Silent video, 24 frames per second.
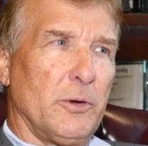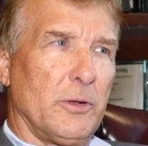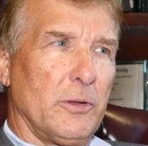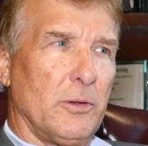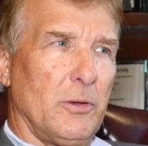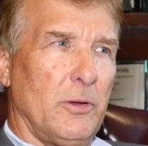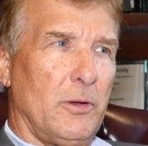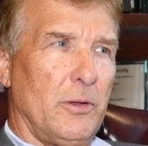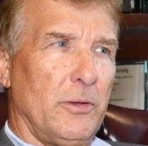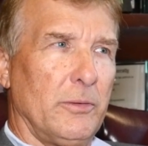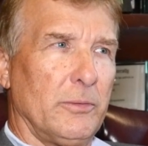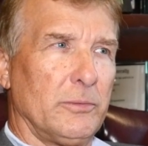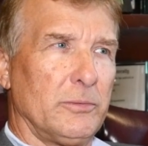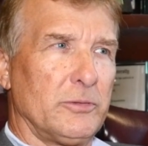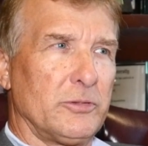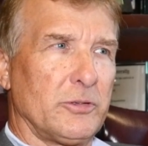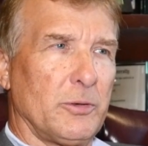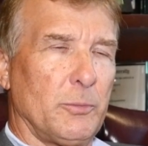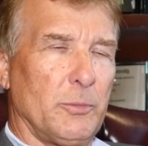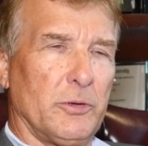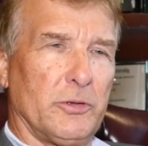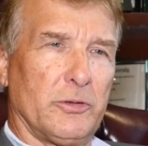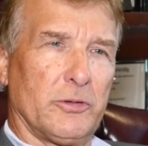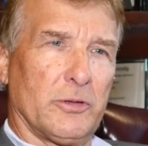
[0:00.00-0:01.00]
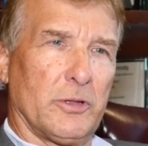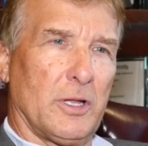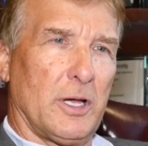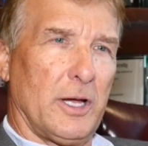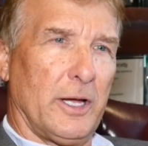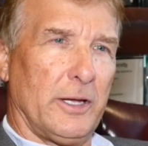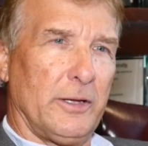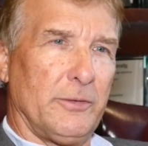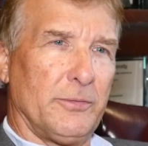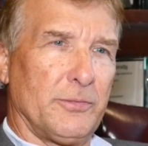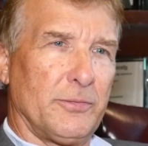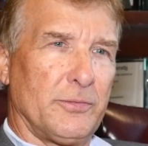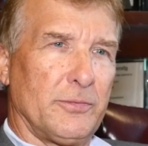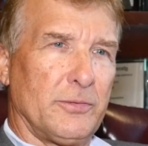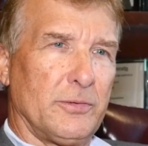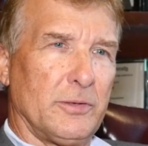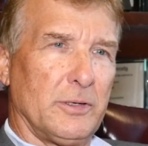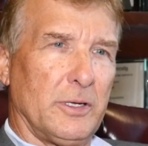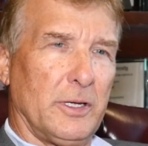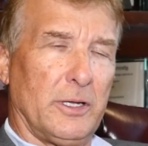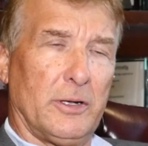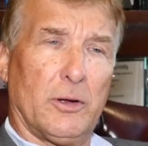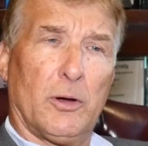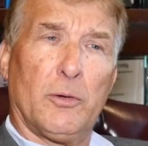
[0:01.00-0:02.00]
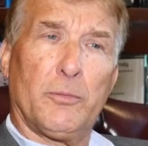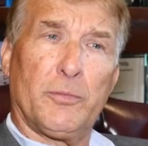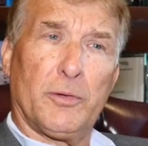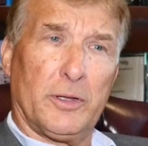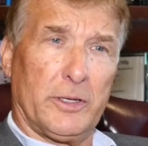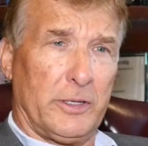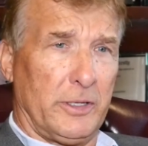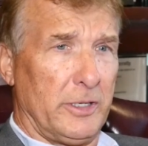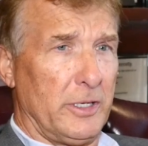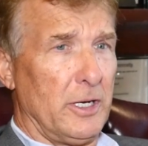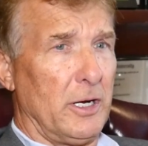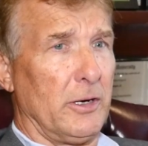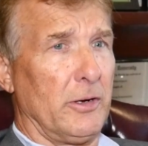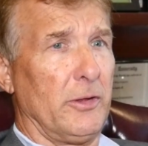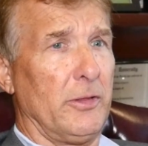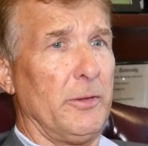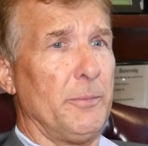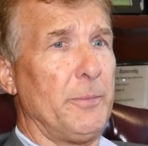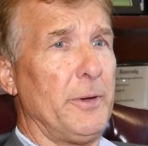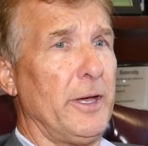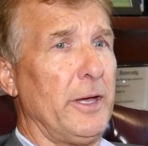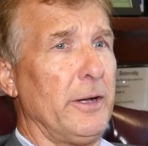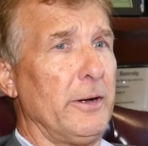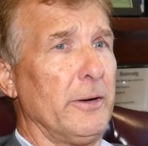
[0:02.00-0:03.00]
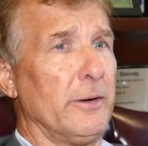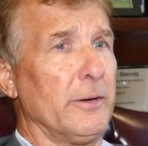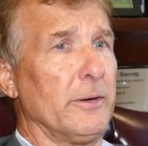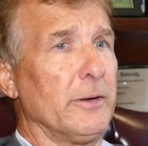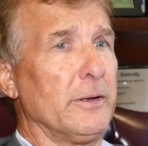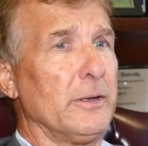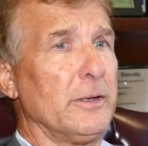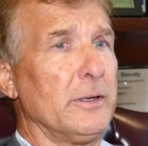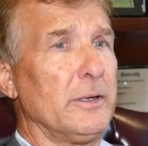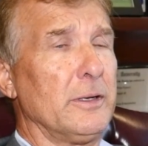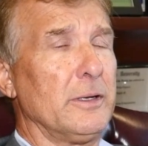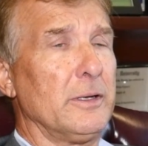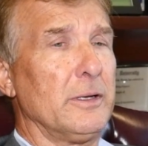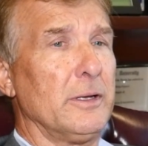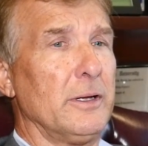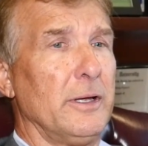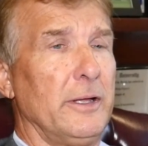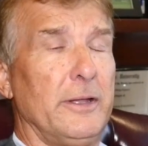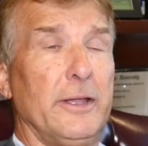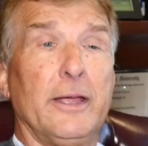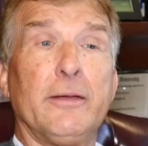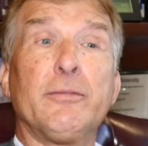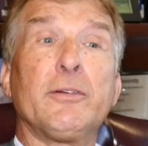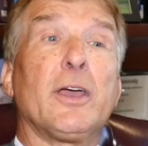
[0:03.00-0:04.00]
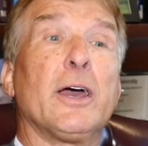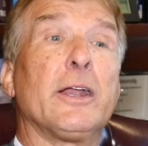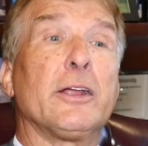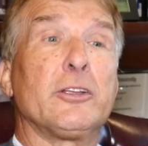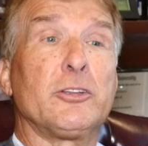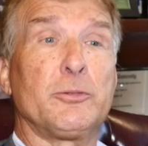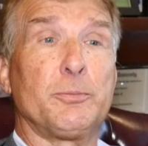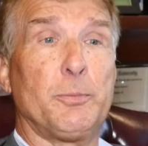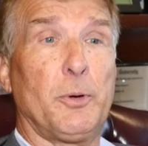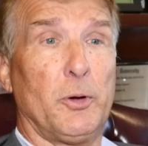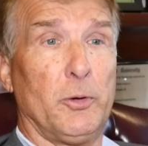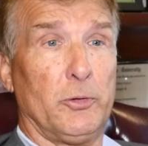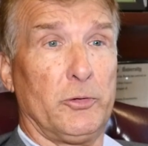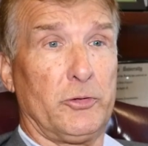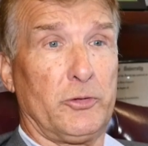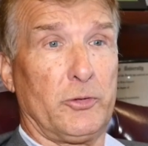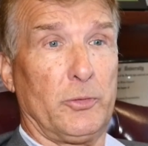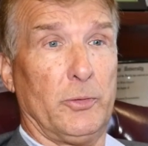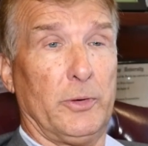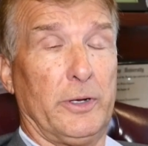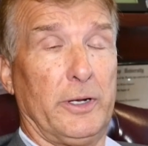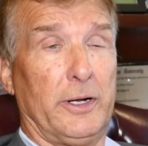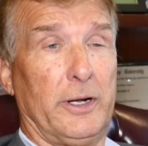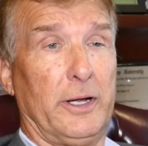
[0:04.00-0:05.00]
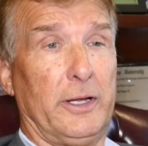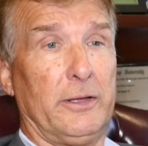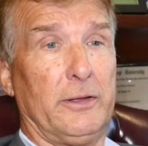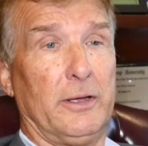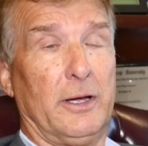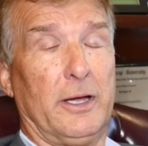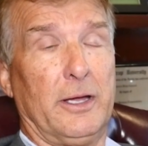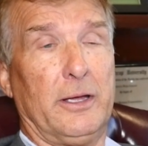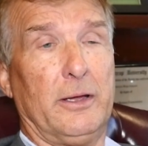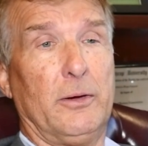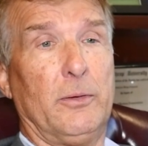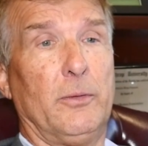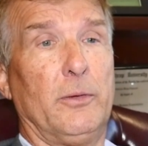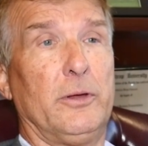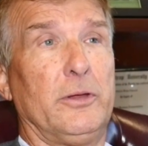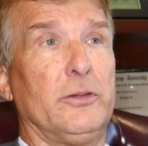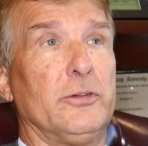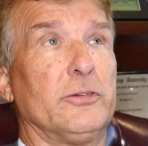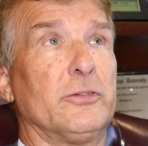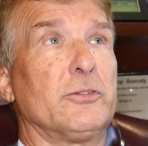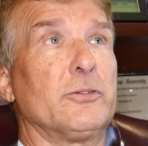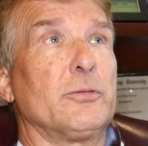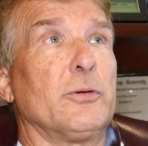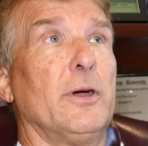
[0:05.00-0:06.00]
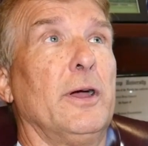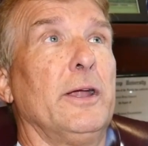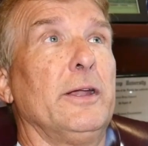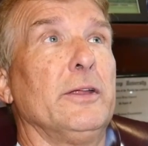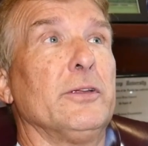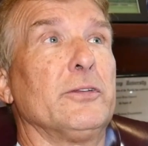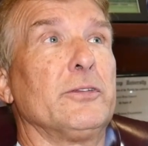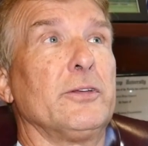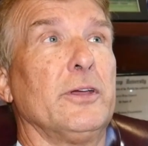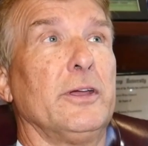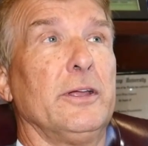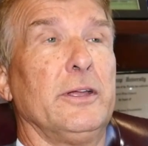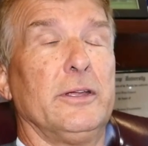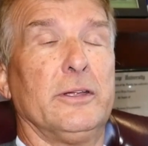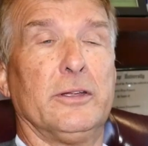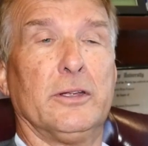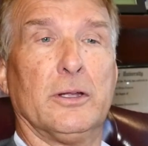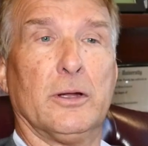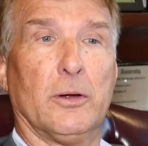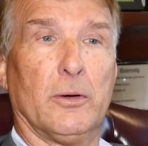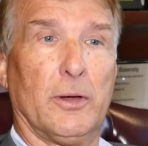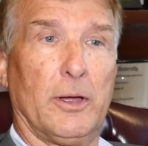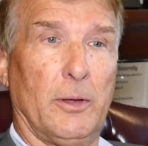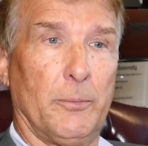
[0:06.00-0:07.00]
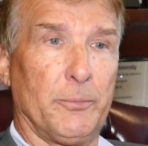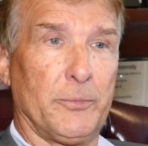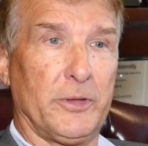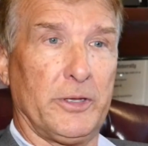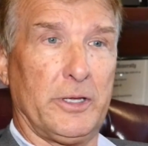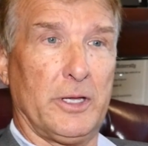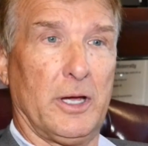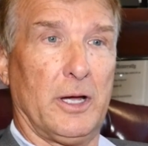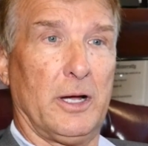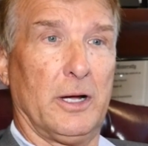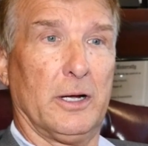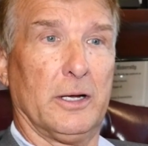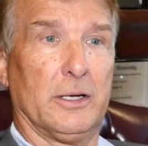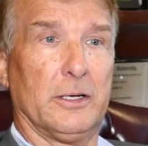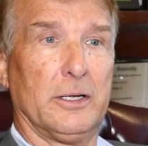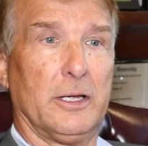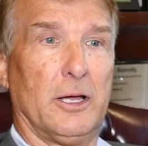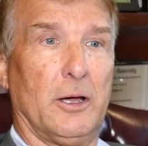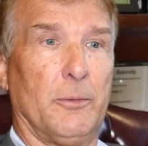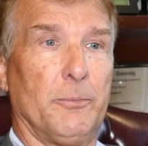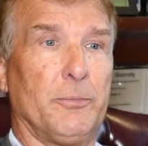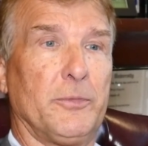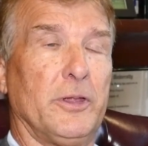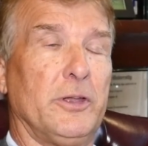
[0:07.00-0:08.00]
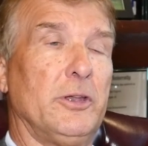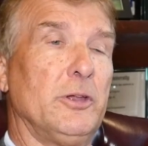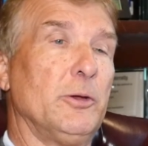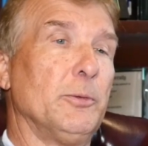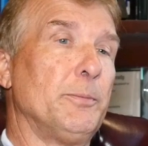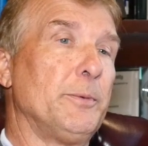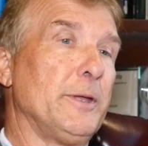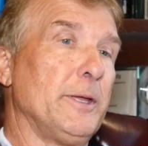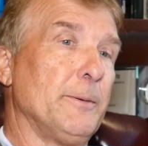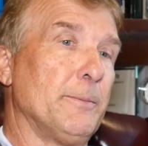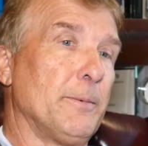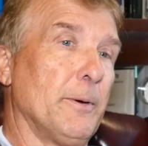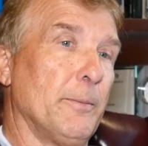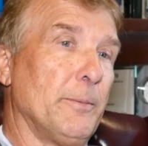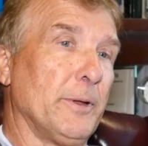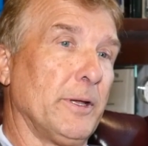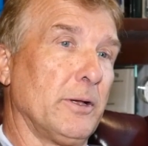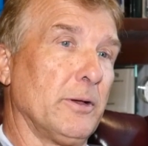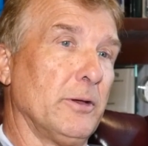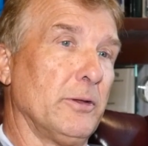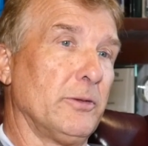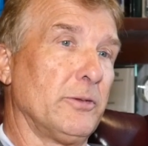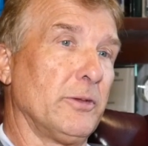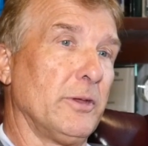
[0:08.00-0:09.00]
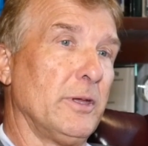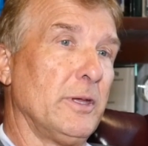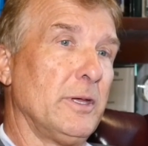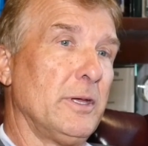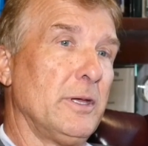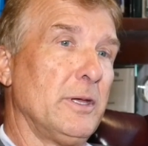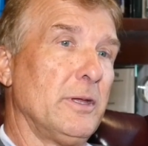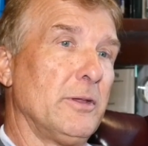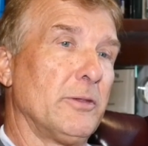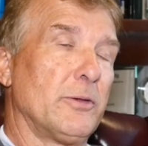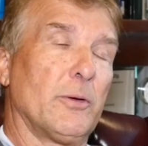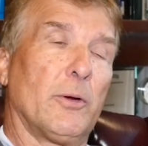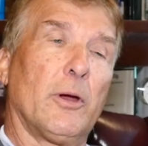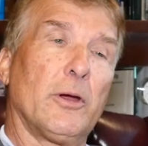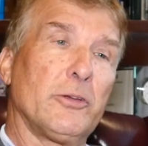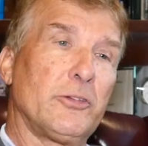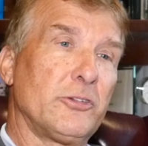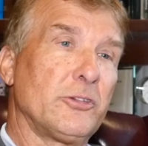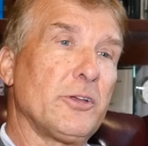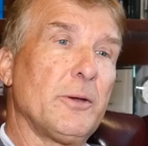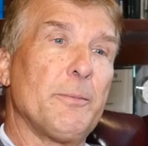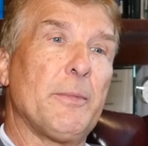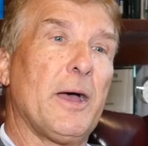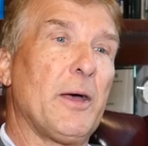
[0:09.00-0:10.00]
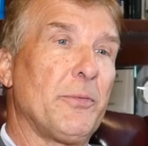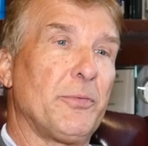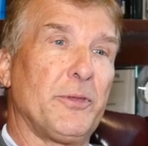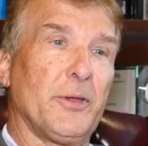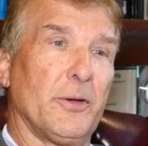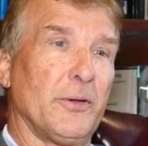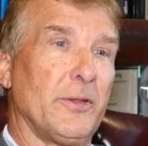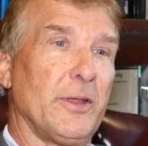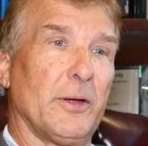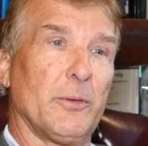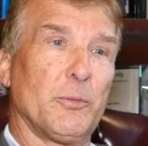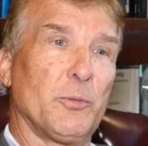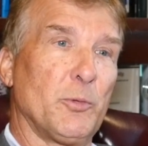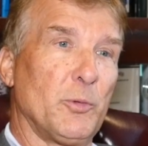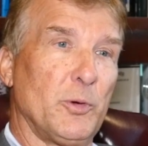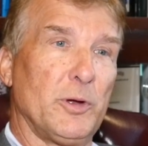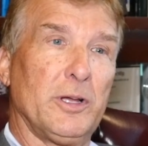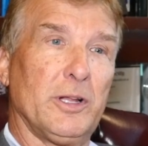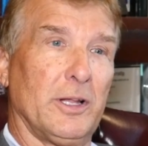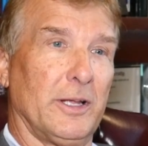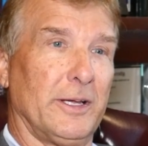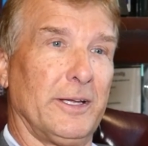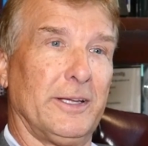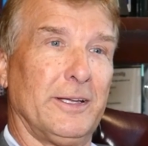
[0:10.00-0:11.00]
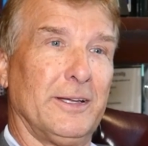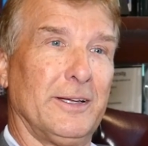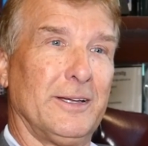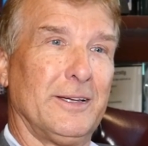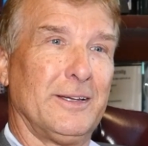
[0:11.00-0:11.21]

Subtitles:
along someone's life, and hopefully the younger the better, and they've got exposed to it. And I always try to say, help the young, help the new people, because there are some out there that really